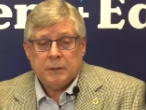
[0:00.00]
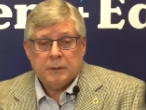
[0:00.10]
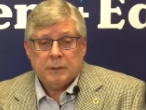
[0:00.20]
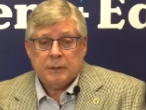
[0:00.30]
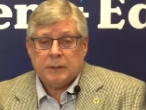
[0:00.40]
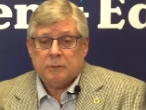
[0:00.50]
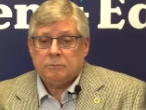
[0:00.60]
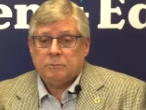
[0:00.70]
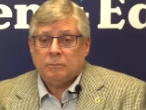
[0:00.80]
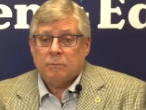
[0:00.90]
that
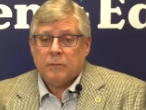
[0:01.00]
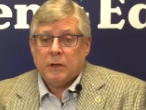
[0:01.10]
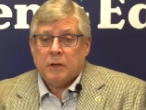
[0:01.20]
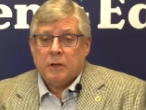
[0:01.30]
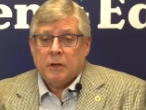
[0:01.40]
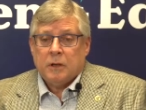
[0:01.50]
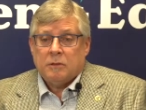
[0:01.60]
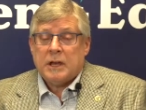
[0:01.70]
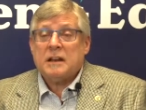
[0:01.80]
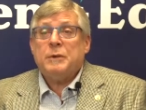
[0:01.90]

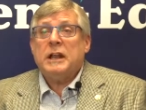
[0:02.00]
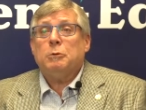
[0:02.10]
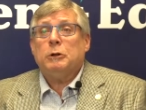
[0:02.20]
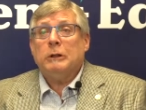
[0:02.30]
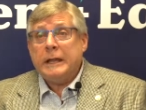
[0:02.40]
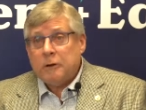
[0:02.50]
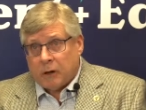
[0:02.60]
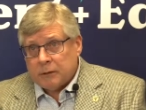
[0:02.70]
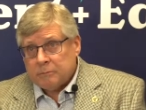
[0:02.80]
I've been able to lean on.